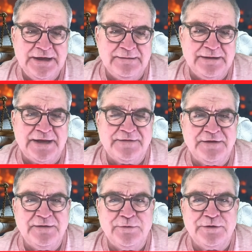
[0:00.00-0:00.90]
I'm glad
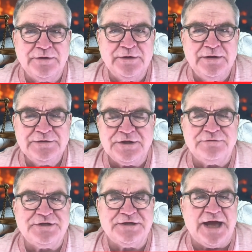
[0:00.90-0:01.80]
that you won. So
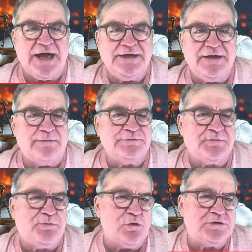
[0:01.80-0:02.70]
today I'm
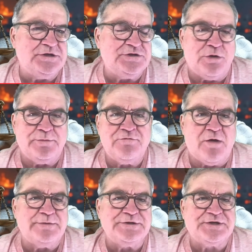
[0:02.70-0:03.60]
supporting Tommy
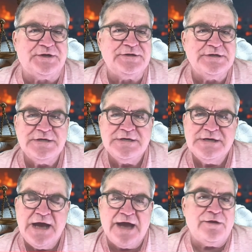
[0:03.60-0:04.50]
Robinson
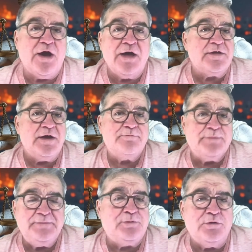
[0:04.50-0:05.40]
and other
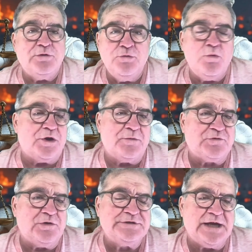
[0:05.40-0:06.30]
people who want to
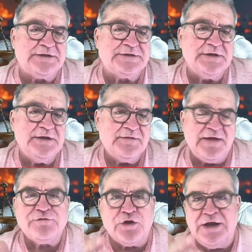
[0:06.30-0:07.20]
protest.
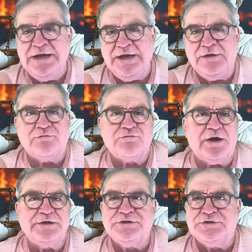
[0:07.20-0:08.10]
They've got a legal
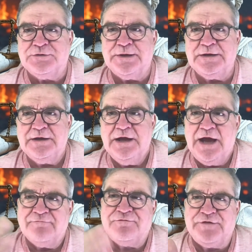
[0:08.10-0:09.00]
right to do it.
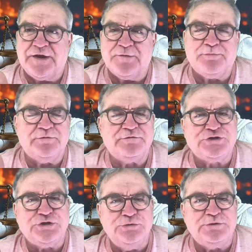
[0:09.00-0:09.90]
I'm fed up of
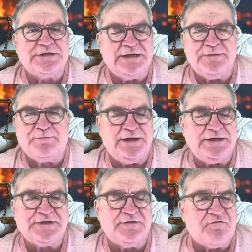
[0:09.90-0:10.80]
two-tier
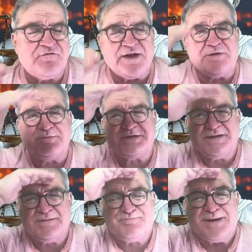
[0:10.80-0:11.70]
policing, fed up to
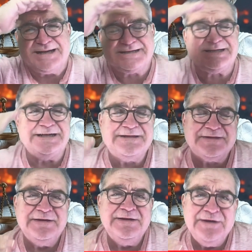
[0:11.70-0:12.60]
the back teeth
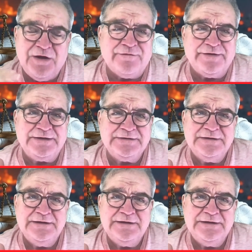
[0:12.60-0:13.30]
of it.